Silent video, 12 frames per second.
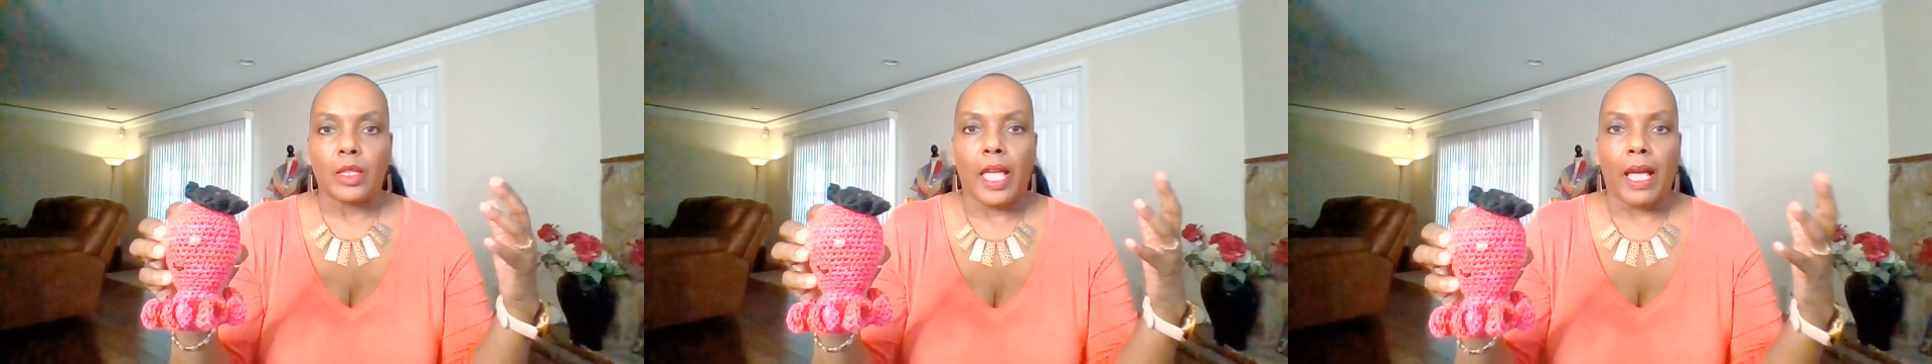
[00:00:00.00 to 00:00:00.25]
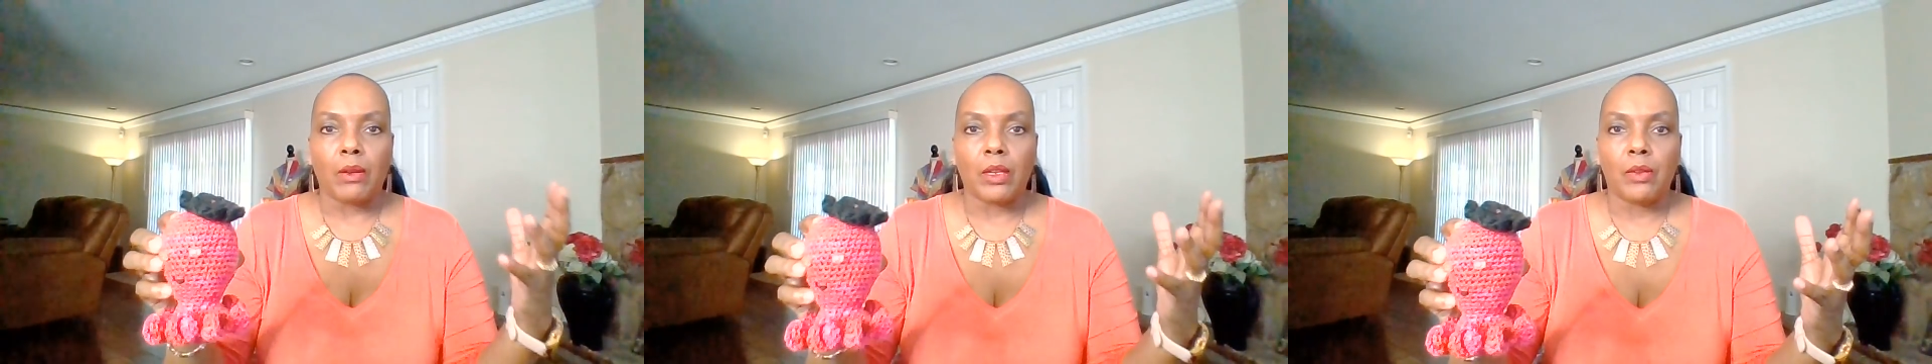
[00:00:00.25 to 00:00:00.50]

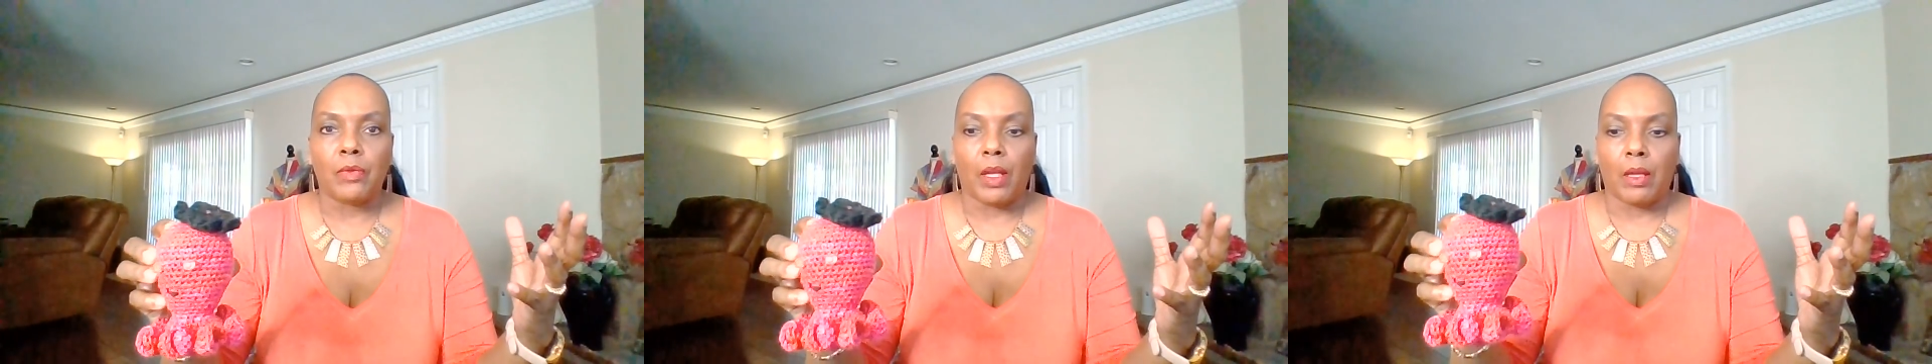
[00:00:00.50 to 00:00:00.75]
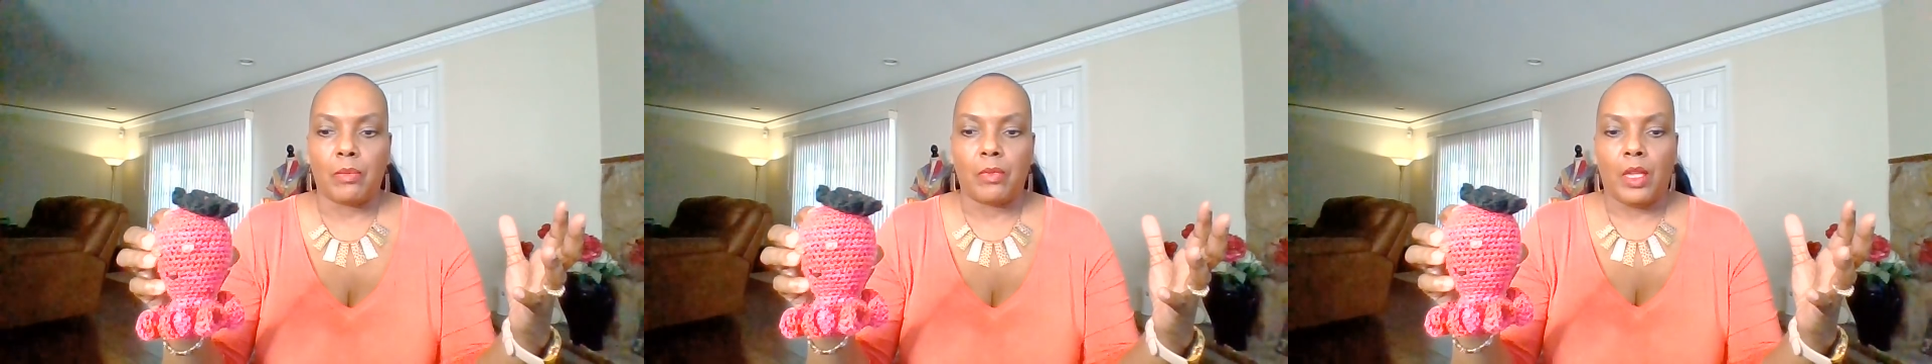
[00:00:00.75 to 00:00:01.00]
out of
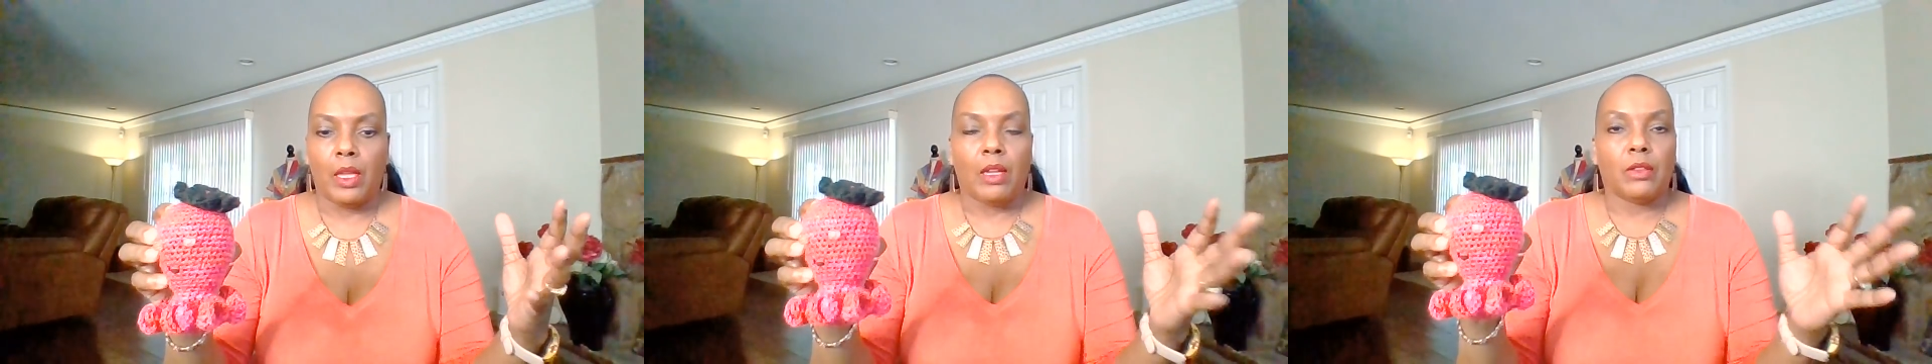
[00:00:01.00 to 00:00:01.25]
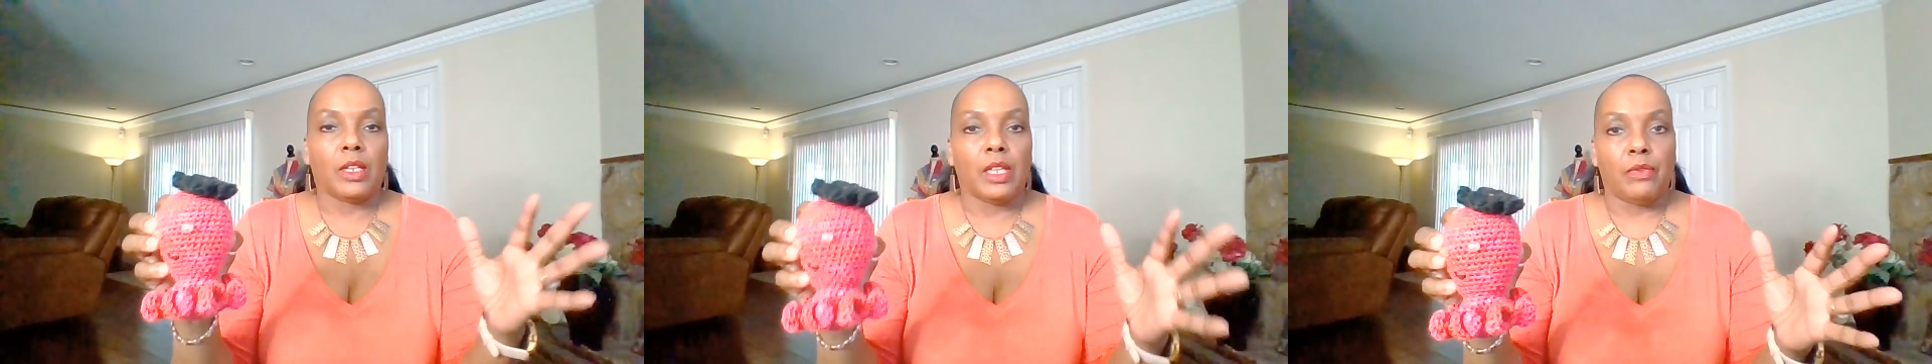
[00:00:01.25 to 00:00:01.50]
the
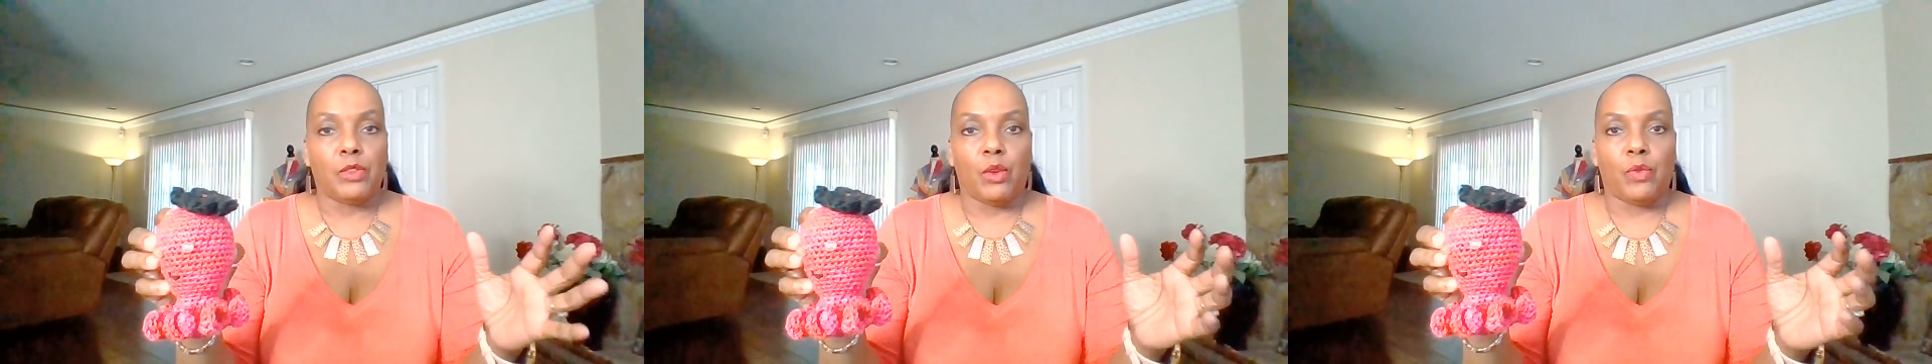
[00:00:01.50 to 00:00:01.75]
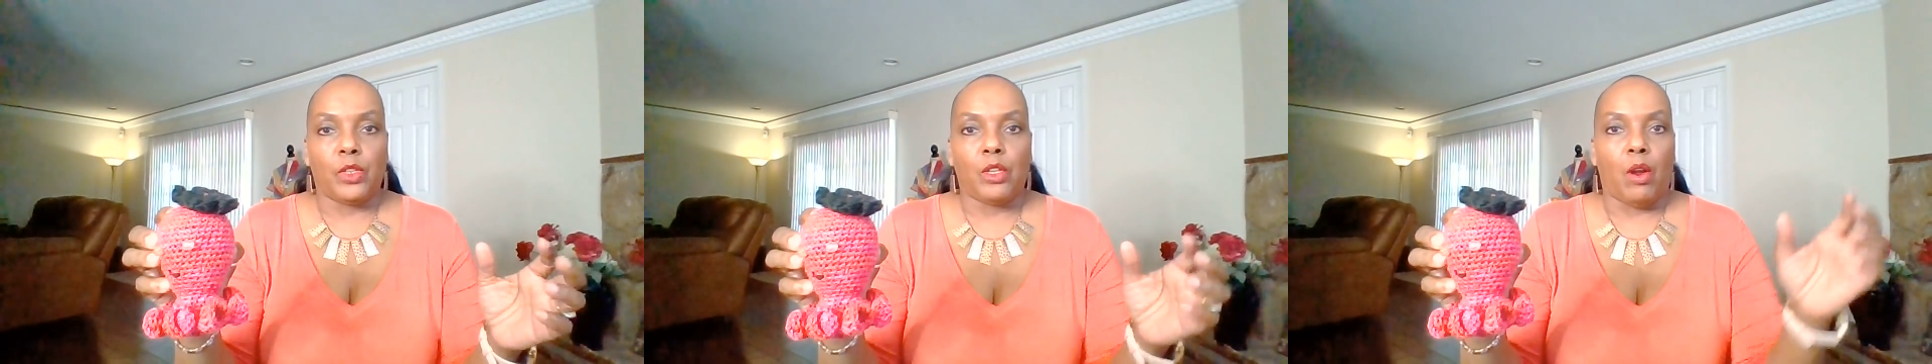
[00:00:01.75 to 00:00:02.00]

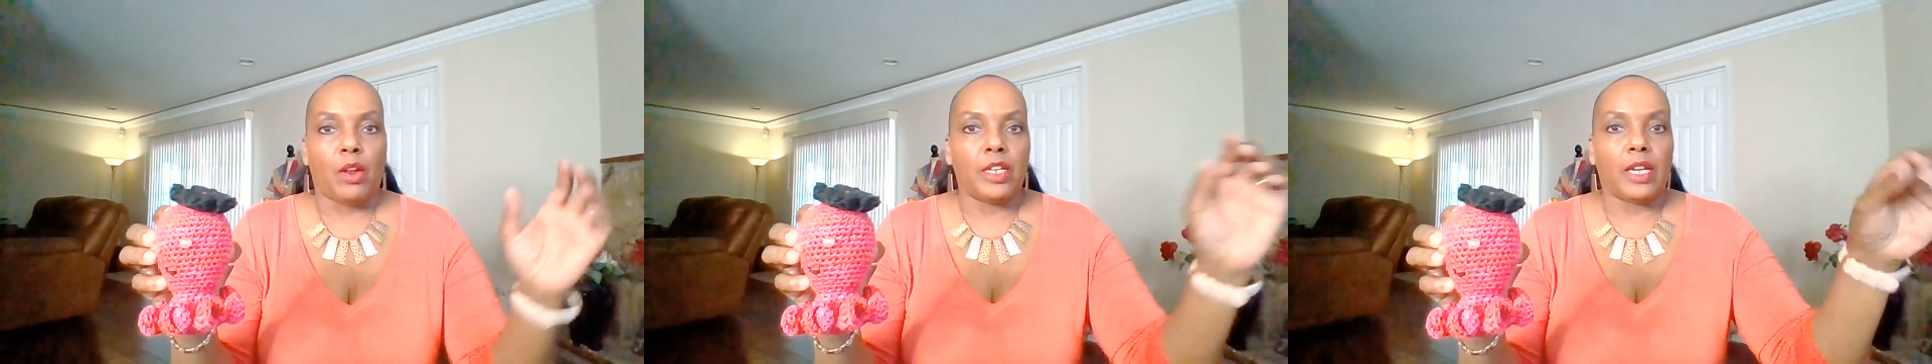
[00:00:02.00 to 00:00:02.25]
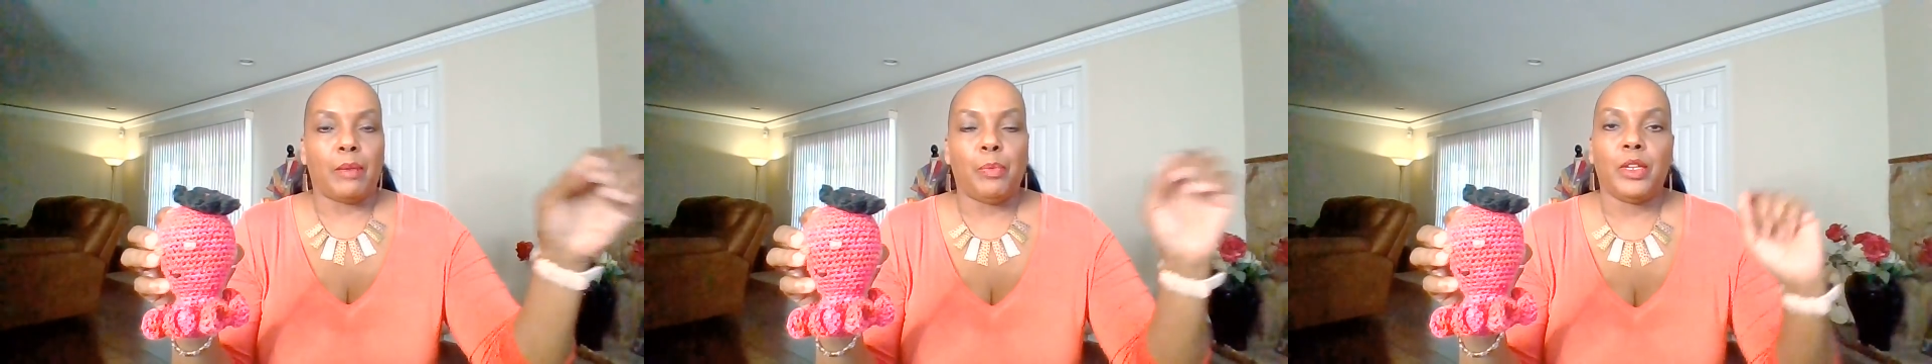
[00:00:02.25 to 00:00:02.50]
leftover yarn,
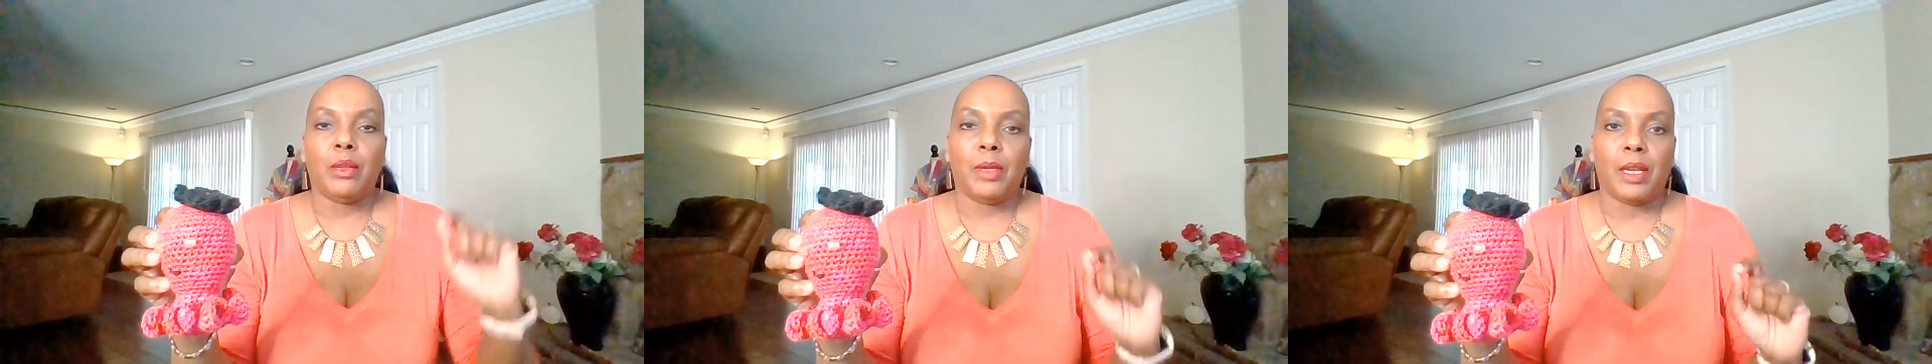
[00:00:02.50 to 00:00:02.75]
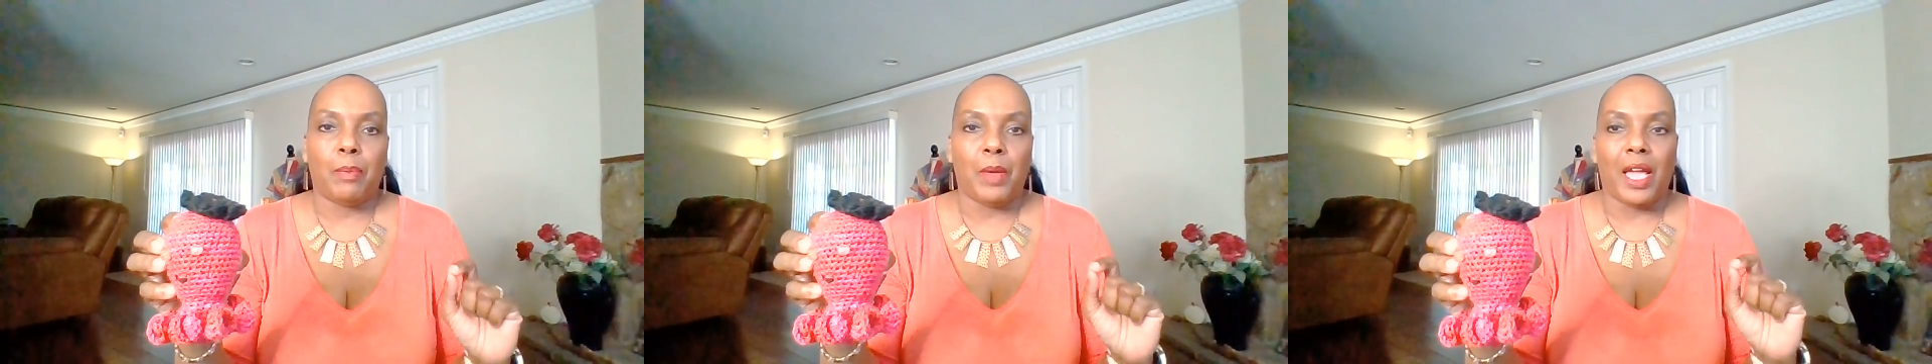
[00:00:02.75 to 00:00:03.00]
and I put them in a